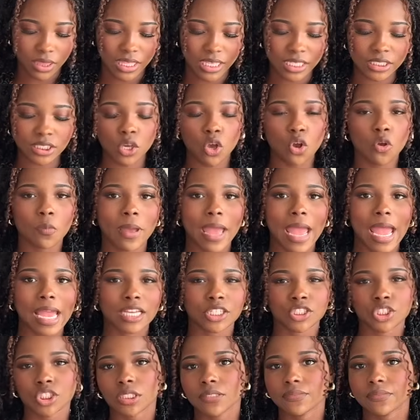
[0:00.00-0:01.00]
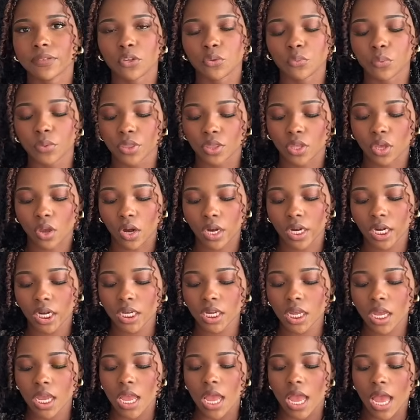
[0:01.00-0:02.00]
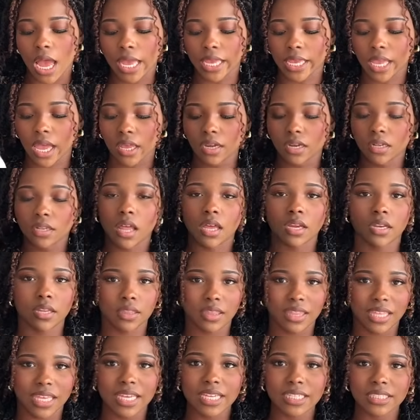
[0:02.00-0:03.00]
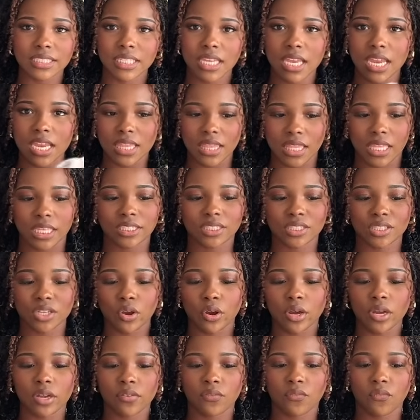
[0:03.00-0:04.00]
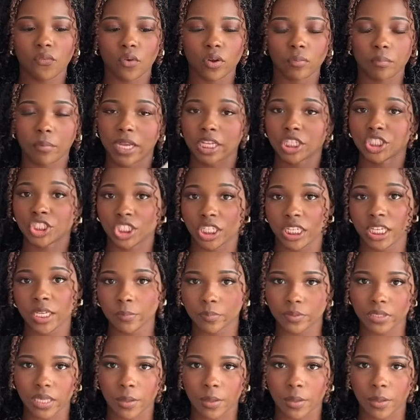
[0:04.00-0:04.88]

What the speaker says: this whole bag is just filled with yarn. I got a lot of this in this yarn for my sheeps.